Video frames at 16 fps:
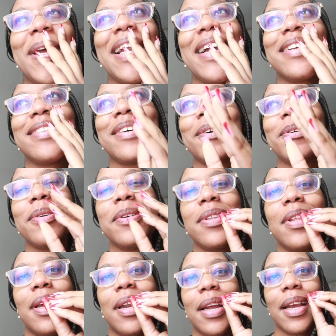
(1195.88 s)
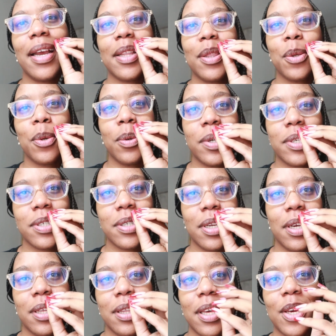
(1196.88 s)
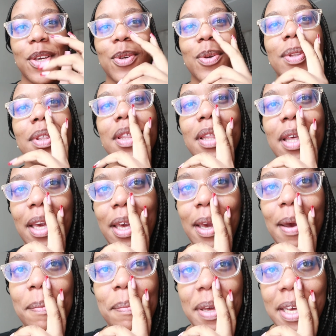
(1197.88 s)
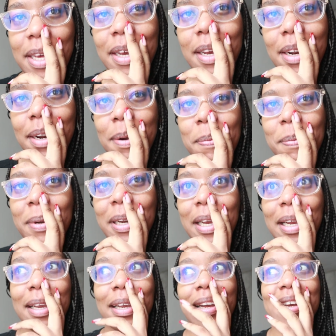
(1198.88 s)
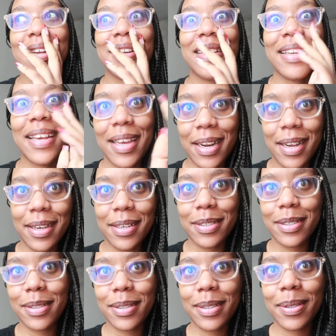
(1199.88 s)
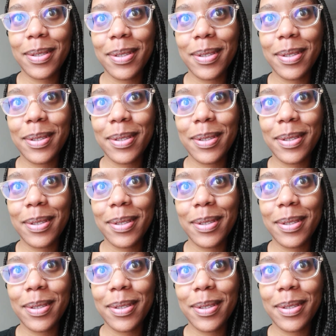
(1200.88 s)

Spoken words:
when I tell you that I had the worst day there, you think I'm making it up, like dead ass.